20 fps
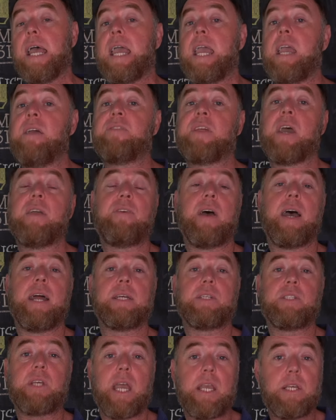If they've had a
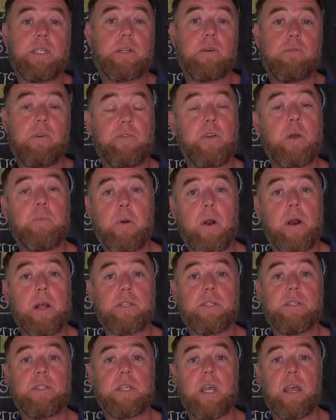taster of your products
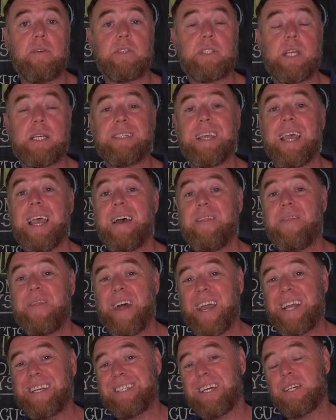and services,
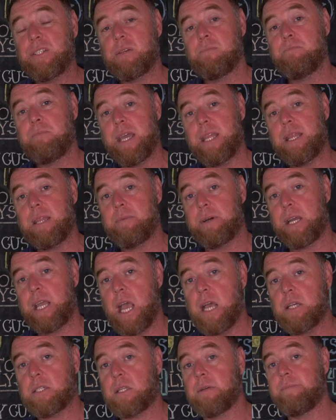that doesn't make them a
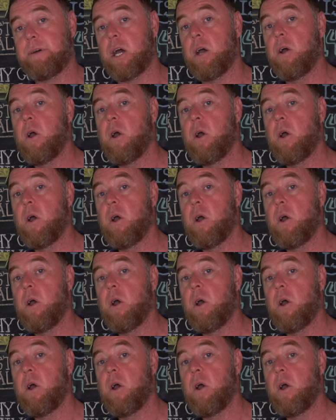customer.